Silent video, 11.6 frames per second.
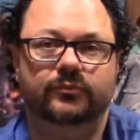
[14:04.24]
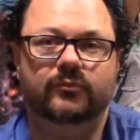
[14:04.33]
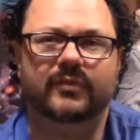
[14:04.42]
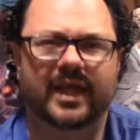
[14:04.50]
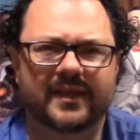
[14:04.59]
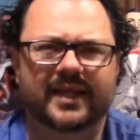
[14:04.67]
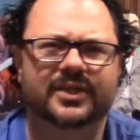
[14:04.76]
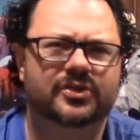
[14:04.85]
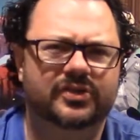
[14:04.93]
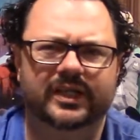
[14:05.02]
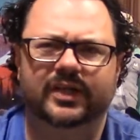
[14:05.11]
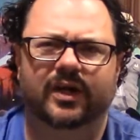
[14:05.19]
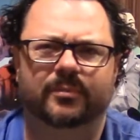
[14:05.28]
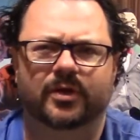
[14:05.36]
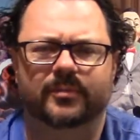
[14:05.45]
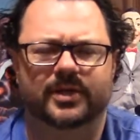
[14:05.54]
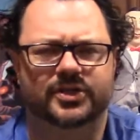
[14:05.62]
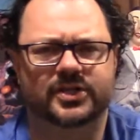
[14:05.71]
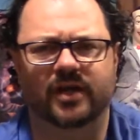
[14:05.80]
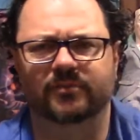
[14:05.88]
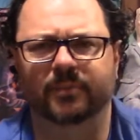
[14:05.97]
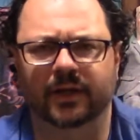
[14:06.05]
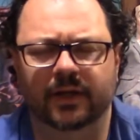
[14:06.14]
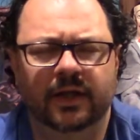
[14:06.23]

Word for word: And then years later, I put them in a shelf, but